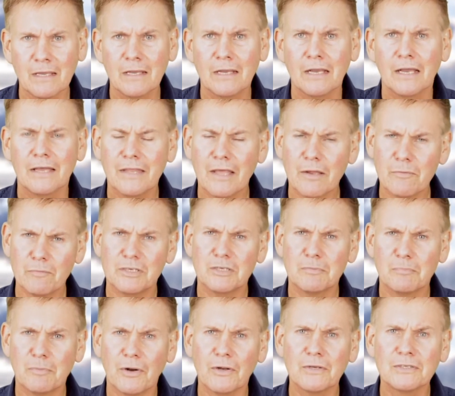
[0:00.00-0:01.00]
and that rich
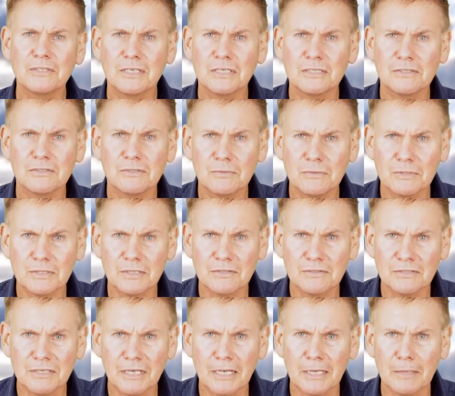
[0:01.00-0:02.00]
protein's doing the
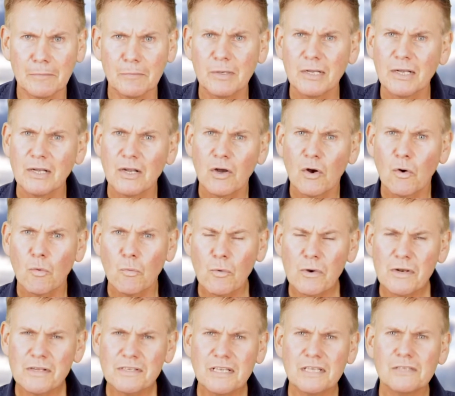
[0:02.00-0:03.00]
same. What
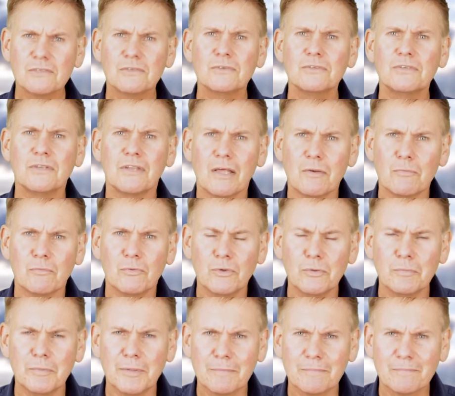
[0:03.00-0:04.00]
does that do to that
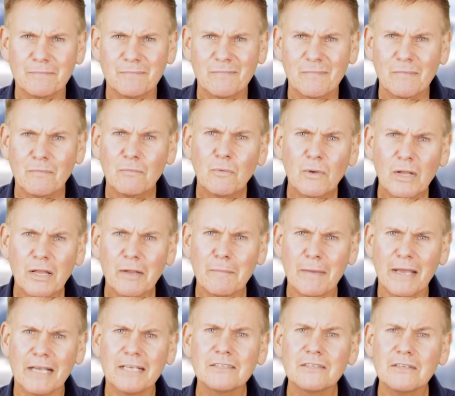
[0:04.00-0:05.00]
rumen? Well, it
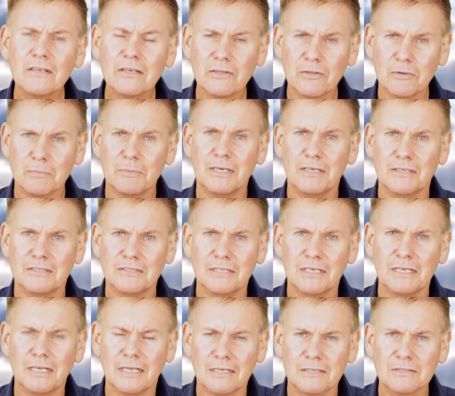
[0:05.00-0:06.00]
makes it a little bit
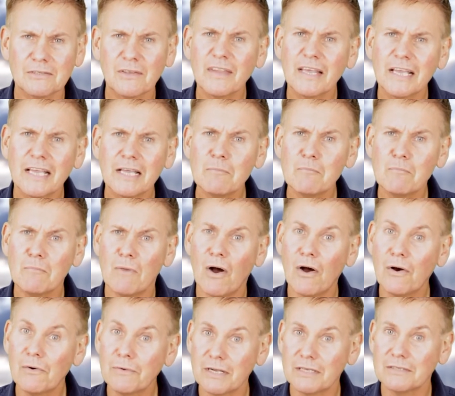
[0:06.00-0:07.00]
acidic, so they get
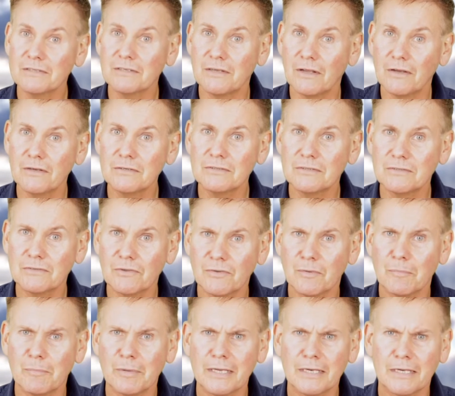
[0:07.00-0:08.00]
mild acidosis on the
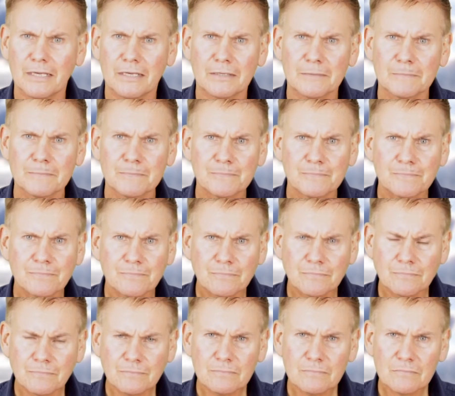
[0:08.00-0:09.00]
paddock.
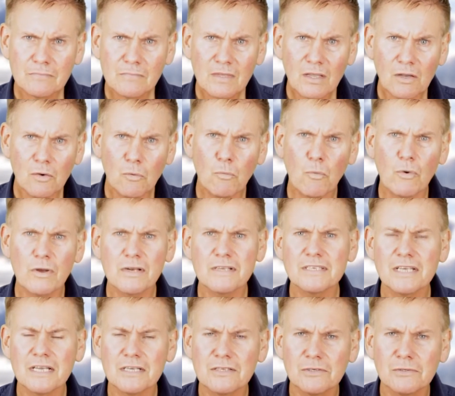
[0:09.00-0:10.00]
What does
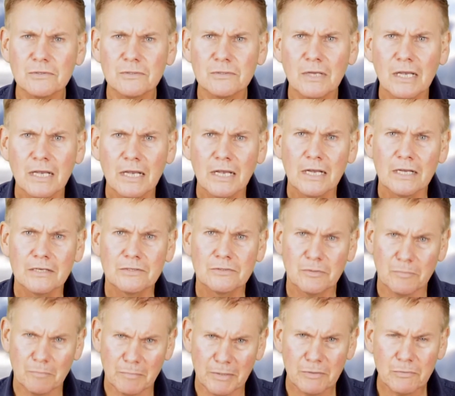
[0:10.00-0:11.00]
that do to
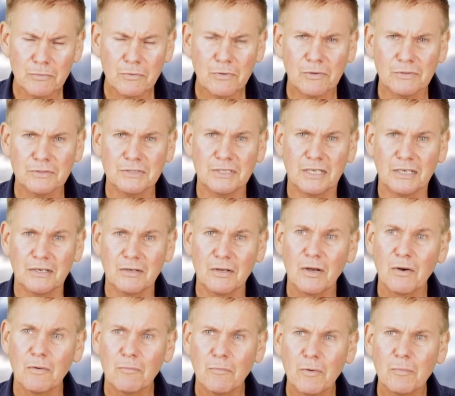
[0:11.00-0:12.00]
mineral content?
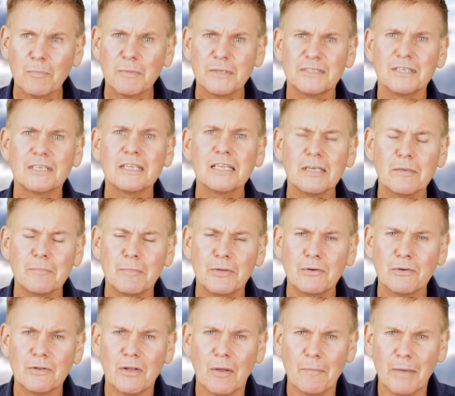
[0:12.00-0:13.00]
Well, particularly a
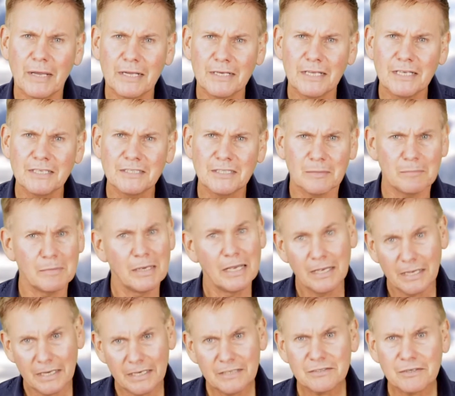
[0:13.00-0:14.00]
mineral like magnesium,
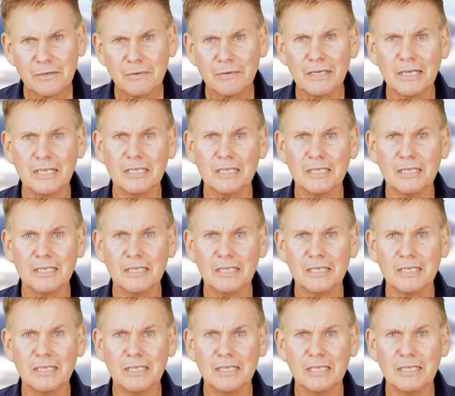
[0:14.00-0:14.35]
it's going out